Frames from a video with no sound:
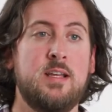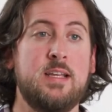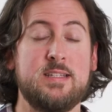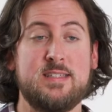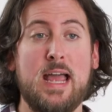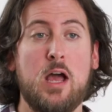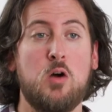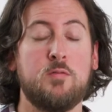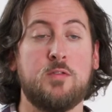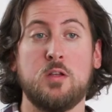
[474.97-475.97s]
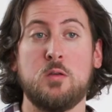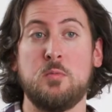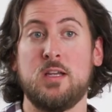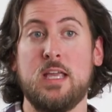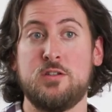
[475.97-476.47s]
is down for the
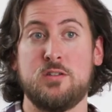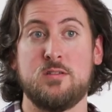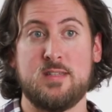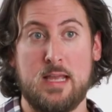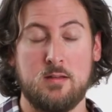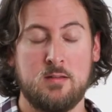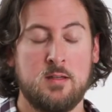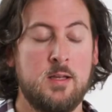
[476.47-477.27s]
communications tent.